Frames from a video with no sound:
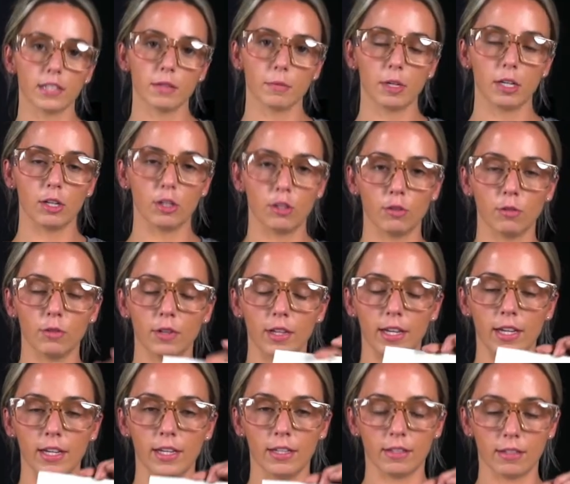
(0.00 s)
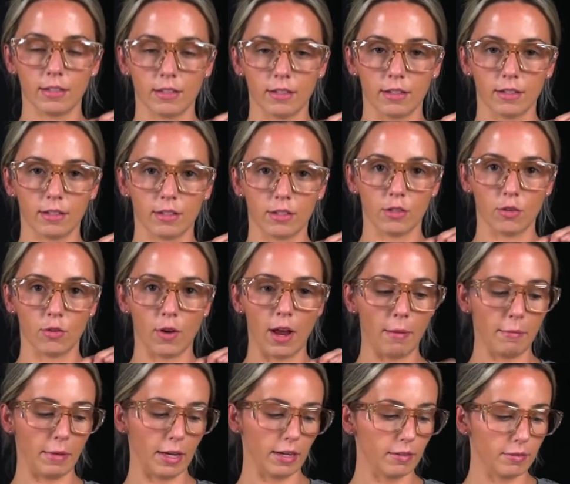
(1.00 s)
thing I'm going to do is
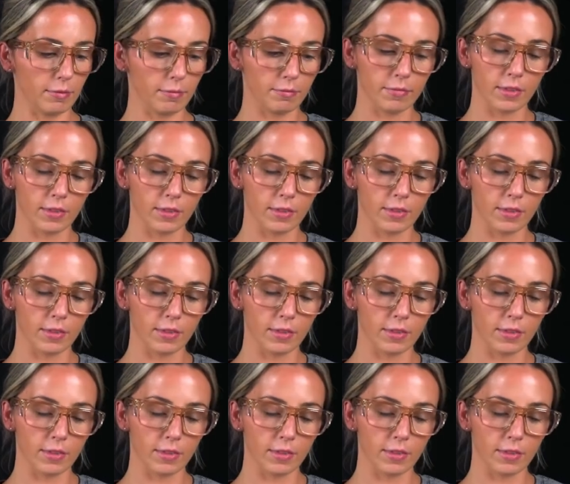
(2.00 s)
ceramic.